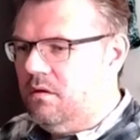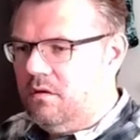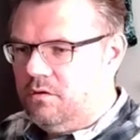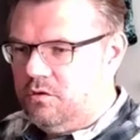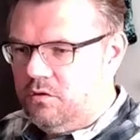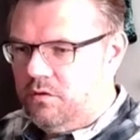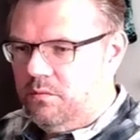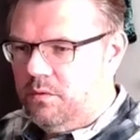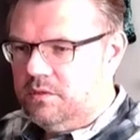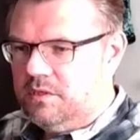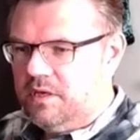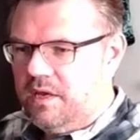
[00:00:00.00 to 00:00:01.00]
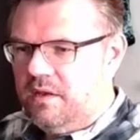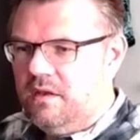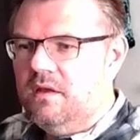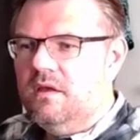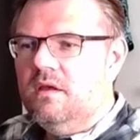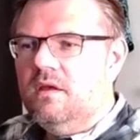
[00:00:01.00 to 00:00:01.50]
show you once again.
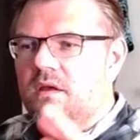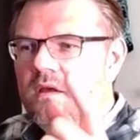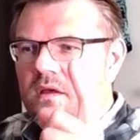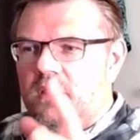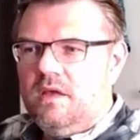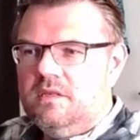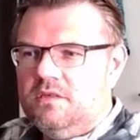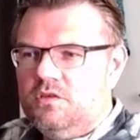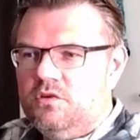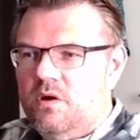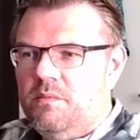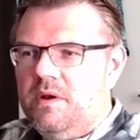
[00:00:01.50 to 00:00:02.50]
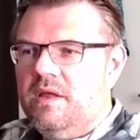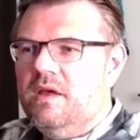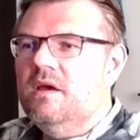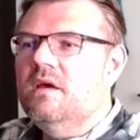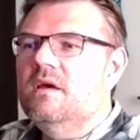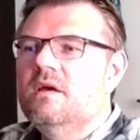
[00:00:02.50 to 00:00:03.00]
It's in German
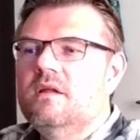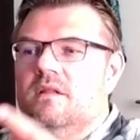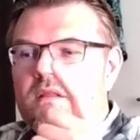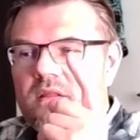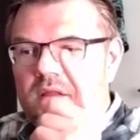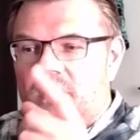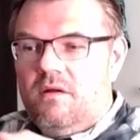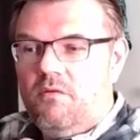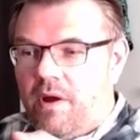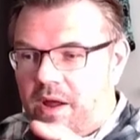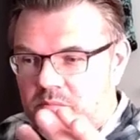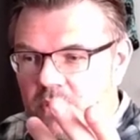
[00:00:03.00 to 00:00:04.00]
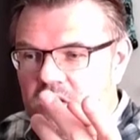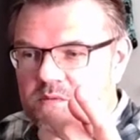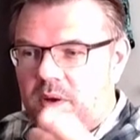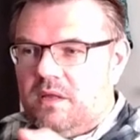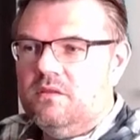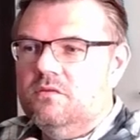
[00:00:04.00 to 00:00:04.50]
here. Right mouse
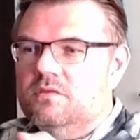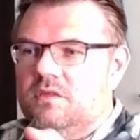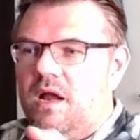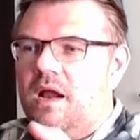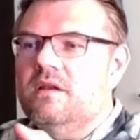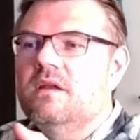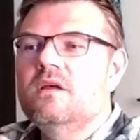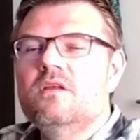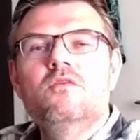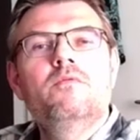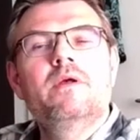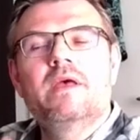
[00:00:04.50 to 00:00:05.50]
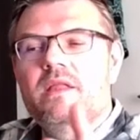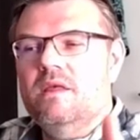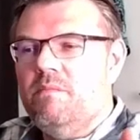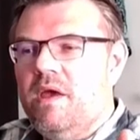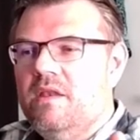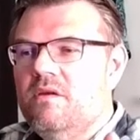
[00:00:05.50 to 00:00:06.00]
button to start, you will get a
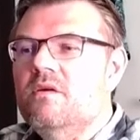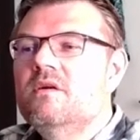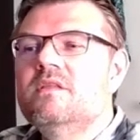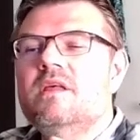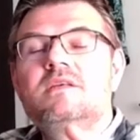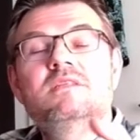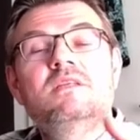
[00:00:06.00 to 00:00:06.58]
menu. There's a